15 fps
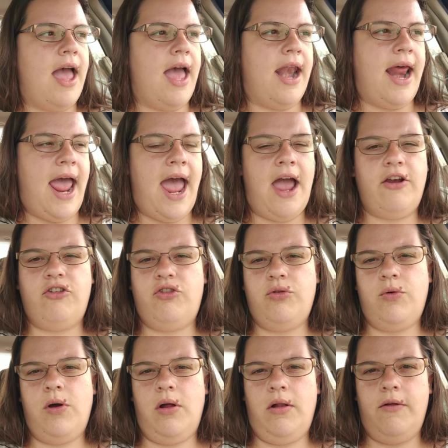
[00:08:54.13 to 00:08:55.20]
an
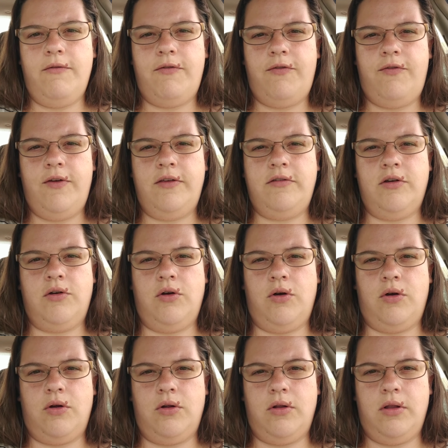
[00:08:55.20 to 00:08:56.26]
actual
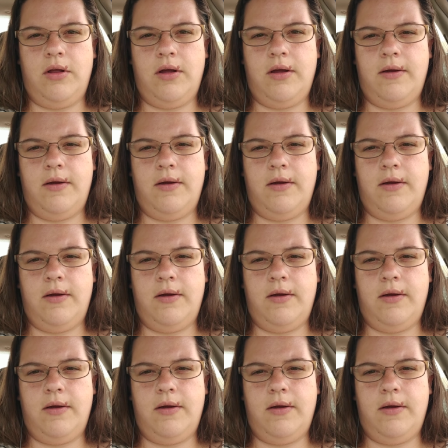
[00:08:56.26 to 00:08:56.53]
physical,